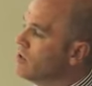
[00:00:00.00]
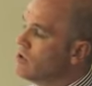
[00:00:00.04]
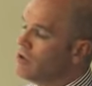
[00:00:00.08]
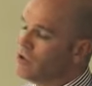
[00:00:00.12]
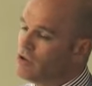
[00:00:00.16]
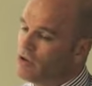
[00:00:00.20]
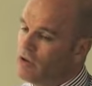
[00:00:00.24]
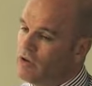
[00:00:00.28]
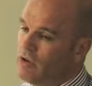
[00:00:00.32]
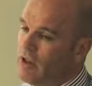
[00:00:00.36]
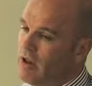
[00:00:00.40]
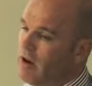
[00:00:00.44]

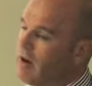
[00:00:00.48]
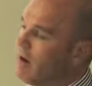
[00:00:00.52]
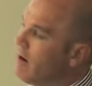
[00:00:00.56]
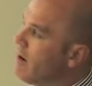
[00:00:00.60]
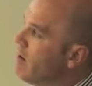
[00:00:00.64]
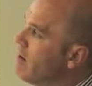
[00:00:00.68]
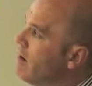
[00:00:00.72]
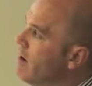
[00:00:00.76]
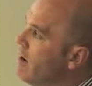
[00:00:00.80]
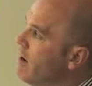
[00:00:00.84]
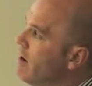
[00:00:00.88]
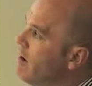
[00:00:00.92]
So that
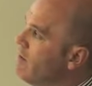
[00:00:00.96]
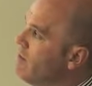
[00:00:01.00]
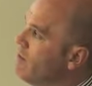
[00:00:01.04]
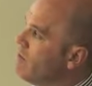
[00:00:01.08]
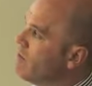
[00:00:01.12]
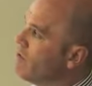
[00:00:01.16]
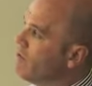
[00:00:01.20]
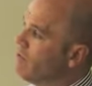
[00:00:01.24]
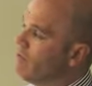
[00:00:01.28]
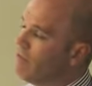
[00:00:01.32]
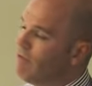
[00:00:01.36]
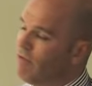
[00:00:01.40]
if
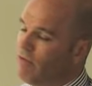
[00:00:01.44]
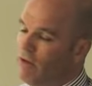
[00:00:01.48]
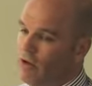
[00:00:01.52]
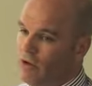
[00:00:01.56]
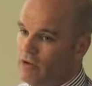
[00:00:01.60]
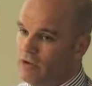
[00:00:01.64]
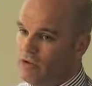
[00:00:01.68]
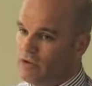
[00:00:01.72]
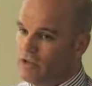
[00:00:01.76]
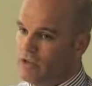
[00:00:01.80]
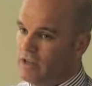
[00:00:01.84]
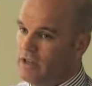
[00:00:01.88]
you've got
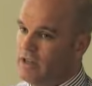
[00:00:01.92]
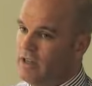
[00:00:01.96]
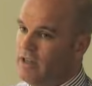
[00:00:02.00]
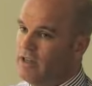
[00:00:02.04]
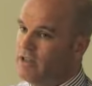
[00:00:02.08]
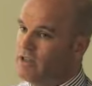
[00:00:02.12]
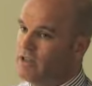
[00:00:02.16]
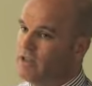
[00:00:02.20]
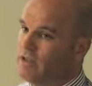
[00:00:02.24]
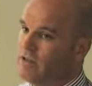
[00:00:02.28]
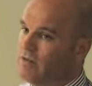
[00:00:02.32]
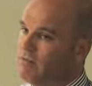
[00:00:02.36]
faults in
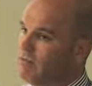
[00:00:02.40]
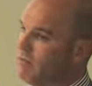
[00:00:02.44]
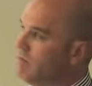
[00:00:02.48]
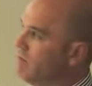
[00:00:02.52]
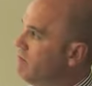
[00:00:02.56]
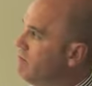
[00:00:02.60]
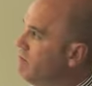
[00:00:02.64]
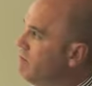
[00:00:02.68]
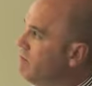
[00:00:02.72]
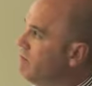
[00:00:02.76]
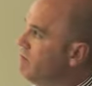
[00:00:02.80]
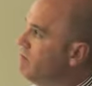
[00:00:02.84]
this
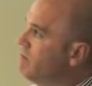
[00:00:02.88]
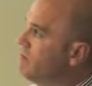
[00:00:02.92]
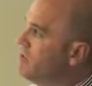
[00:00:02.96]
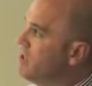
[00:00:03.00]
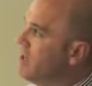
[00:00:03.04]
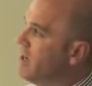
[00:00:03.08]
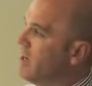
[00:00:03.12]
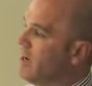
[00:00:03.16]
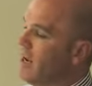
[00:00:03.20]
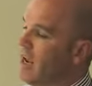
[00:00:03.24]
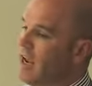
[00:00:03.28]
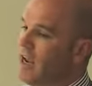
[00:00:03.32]

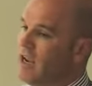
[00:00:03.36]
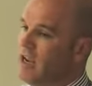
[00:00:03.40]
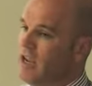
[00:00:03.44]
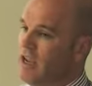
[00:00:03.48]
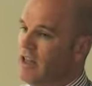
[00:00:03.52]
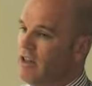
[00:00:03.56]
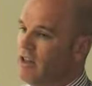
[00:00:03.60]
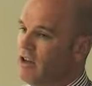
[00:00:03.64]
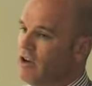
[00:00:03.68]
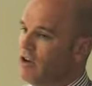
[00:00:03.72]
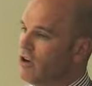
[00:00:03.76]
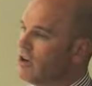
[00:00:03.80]

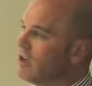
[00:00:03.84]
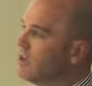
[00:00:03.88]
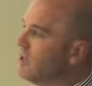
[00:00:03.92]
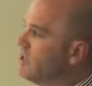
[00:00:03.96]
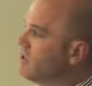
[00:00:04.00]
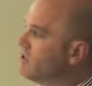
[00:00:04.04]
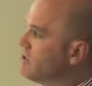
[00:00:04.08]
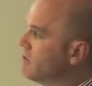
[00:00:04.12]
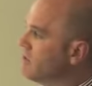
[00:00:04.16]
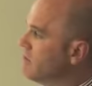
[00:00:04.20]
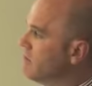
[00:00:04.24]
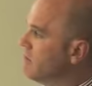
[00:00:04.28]
DNA, in the
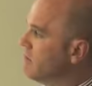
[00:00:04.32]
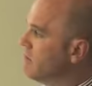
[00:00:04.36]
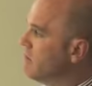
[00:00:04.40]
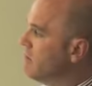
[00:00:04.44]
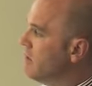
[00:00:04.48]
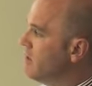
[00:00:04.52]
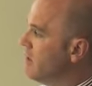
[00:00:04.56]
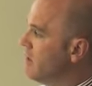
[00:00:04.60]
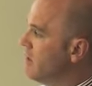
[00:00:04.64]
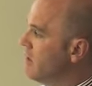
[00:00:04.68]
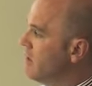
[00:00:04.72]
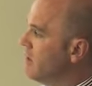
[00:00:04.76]
nucleus,
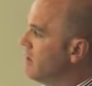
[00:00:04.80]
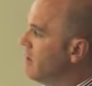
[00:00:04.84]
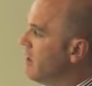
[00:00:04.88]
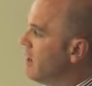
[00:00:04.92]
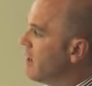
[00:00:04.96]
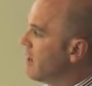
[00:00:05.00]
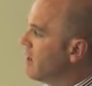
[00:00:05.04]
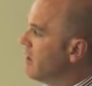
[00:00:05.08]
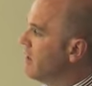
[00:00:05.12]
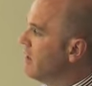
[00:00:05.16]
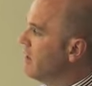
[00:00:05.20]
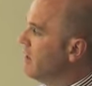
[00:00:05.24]

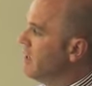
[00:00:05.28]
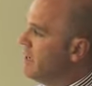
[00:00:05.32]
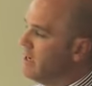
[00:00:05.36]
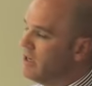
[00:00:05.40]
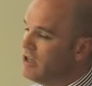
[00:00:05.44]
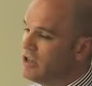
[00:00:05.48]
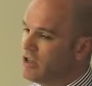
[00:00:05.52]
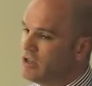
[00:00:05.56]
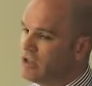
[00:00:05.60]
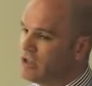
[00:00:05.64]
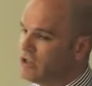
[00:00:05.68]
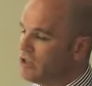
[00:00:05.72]
that can
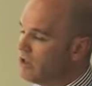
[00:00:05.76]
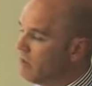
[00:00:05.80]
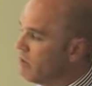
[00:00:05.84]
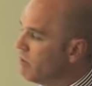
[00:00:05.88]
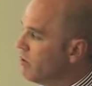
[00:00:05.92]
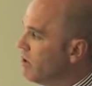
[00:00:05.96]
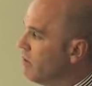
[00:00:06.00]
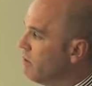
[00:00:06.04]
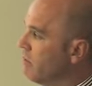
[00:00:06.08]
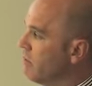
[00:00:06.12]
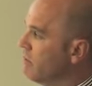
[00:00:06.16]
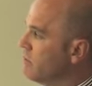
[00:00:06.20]
lead to
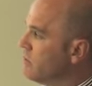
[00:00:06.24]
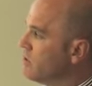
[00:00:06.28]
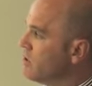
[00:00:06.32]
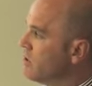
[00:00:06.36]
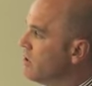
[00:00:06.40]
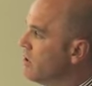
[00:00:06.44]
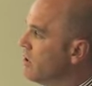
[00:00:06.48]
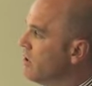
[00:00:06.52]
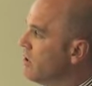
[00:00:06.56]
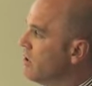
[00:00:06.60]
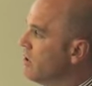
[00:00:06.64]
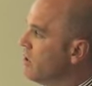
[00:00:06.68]

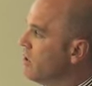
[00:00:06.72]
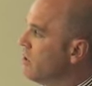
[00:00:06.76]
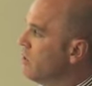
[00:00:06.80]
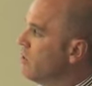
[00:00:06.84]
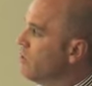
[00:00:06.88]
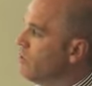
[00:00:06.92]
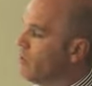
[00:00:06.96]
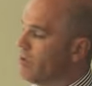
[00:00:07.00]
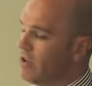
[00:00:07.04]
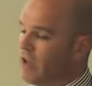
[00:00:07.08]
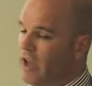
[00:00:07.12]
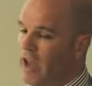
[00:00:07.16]
problems
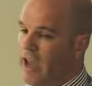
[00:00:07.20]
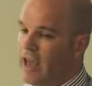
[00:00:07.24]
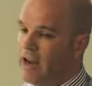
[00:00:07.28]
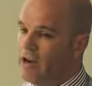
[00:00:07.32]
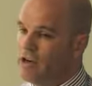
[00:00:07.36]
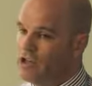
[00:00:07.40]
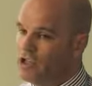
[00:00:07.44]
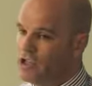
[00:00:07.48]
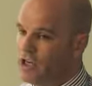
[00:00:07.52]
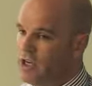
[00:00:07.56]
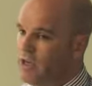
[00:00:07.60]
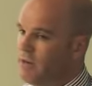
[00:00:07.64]
with
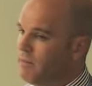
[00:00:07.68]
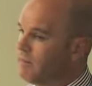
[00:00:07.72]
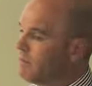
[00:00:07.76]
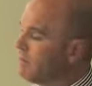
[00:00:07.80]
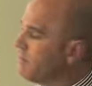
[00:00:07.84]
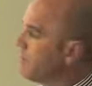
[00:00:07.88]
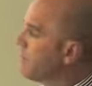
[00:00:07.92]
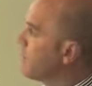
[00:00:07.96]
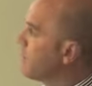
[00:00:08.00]
energy,